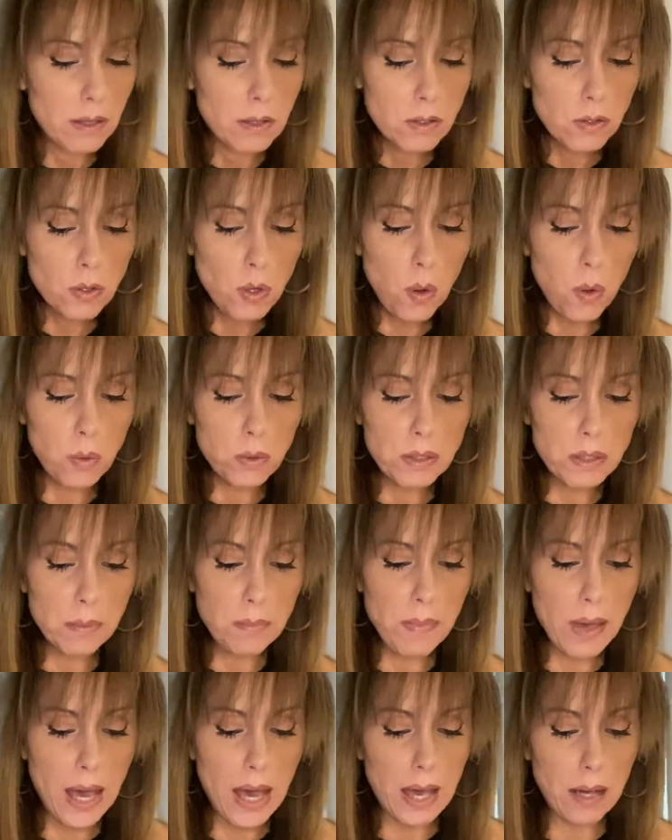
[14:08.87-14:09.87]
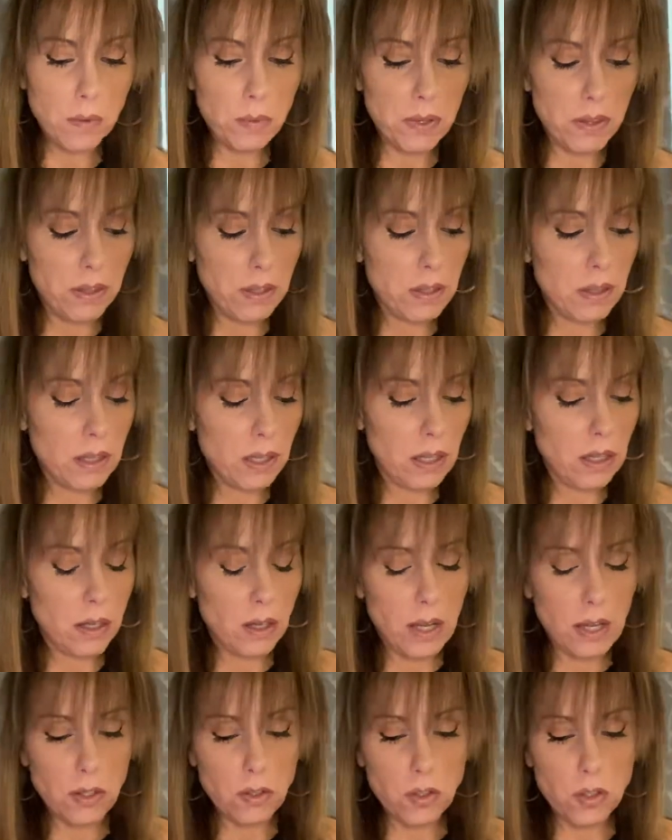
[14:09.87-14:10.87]
It's holding back within the
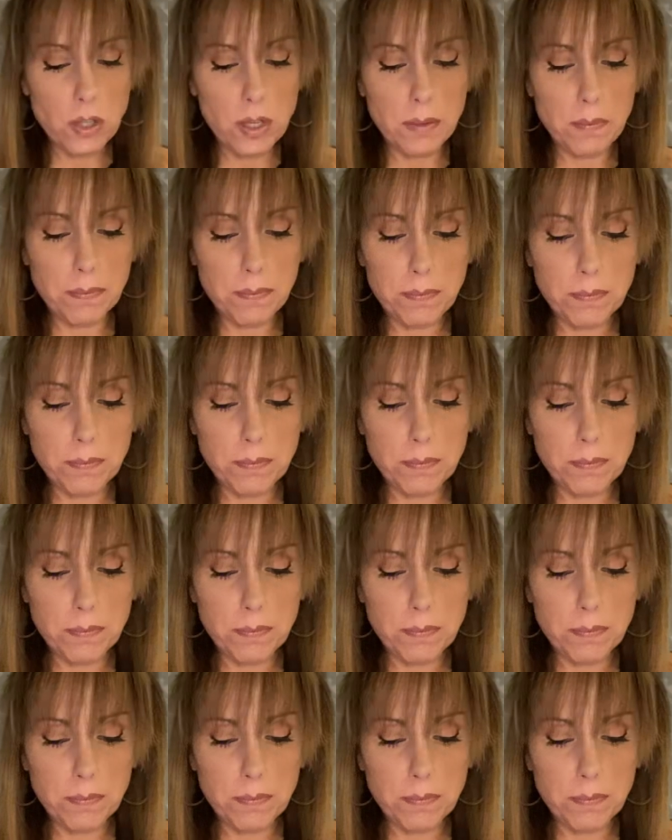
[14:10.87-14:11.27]
connection.